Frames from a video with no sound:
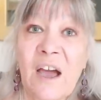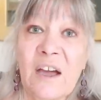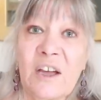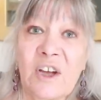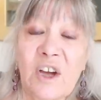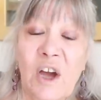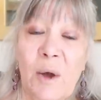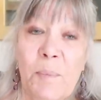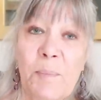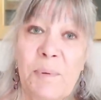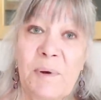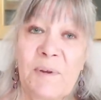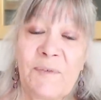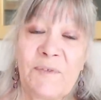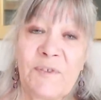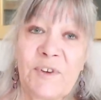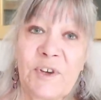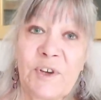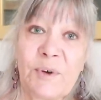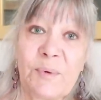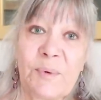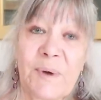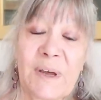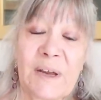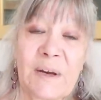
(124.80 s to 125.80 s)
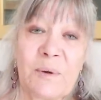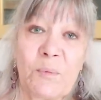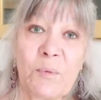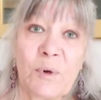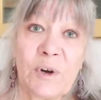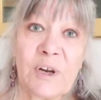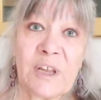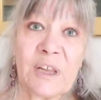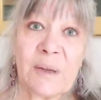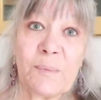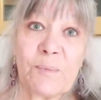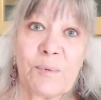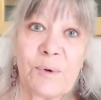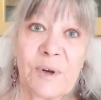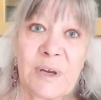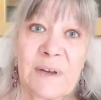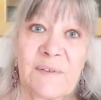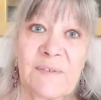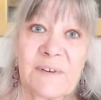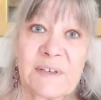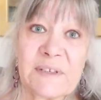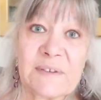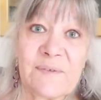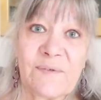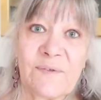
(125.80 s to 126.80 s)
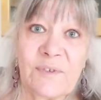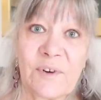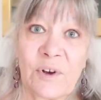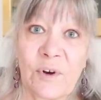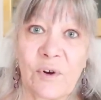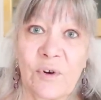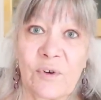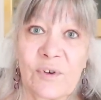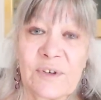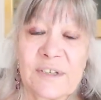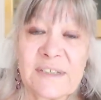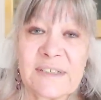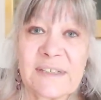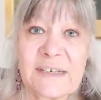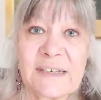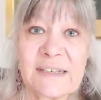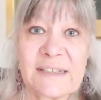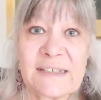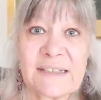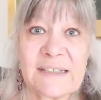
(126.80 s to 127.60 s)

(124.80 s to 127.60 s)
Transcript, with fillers: a couple of you in one of the previous vlogs